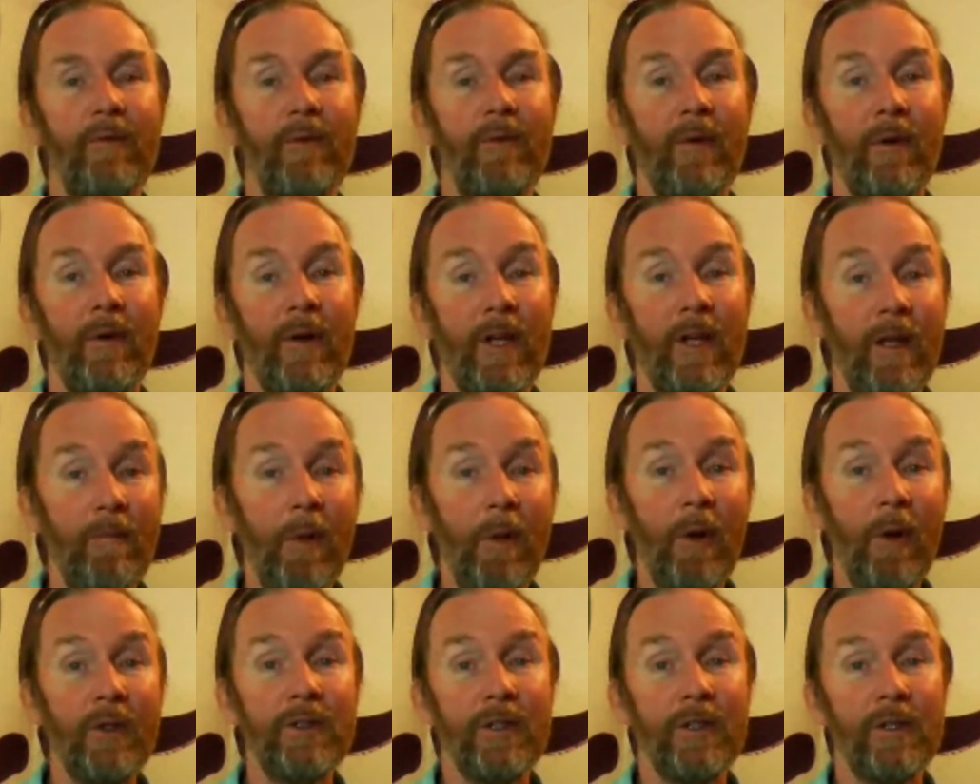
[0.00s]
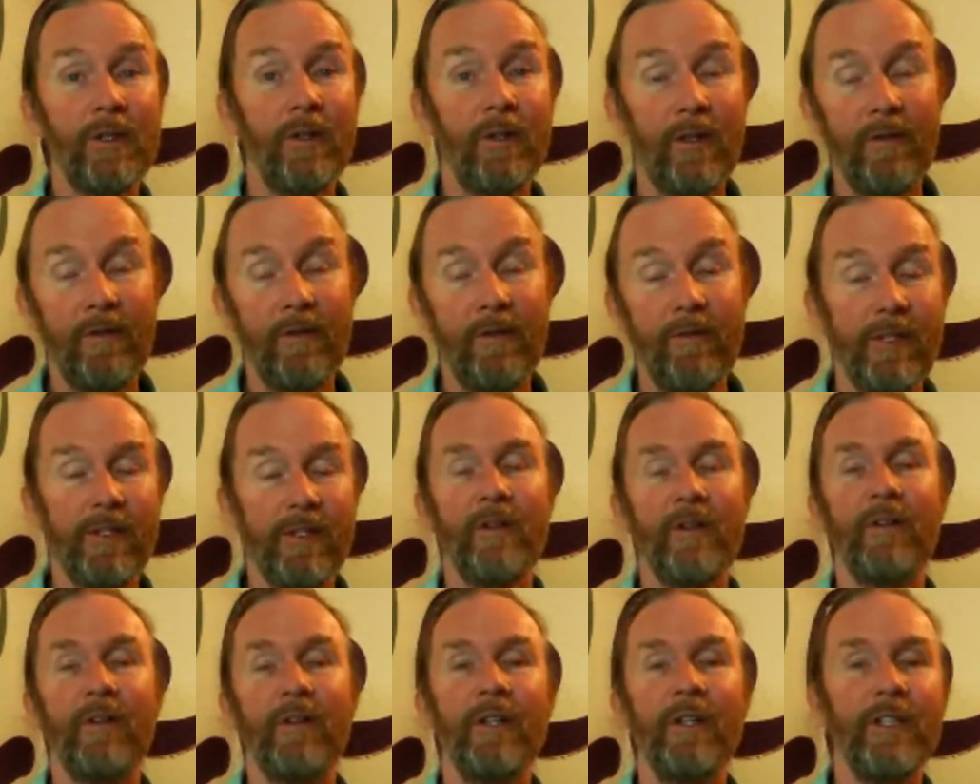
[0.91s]
for emotional and
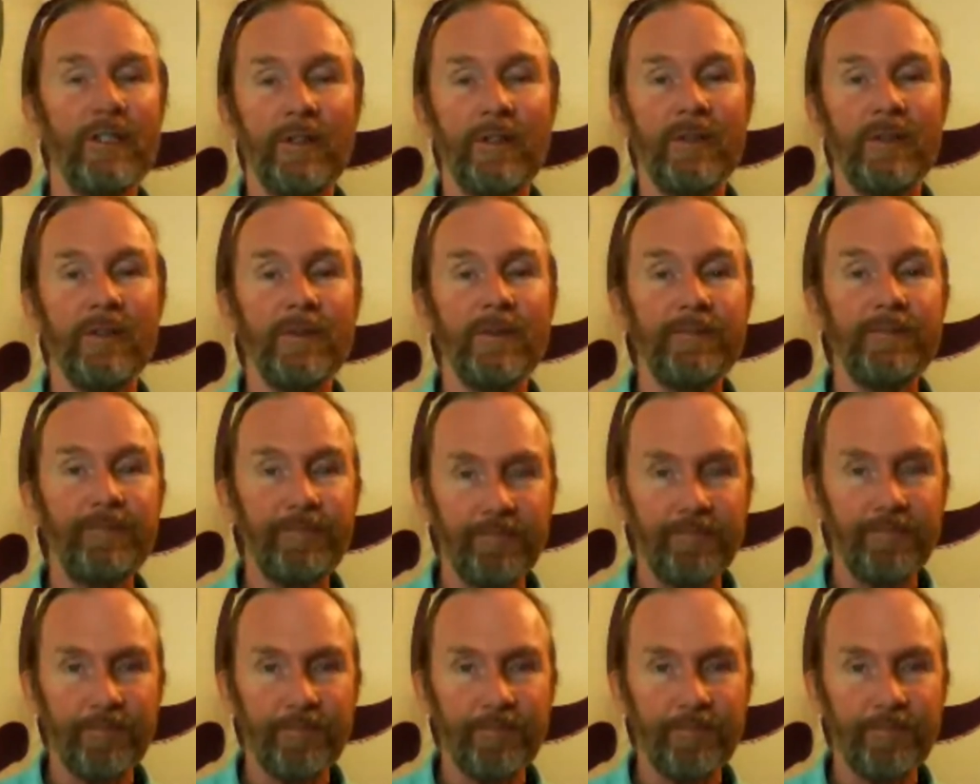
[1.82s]
physical issues.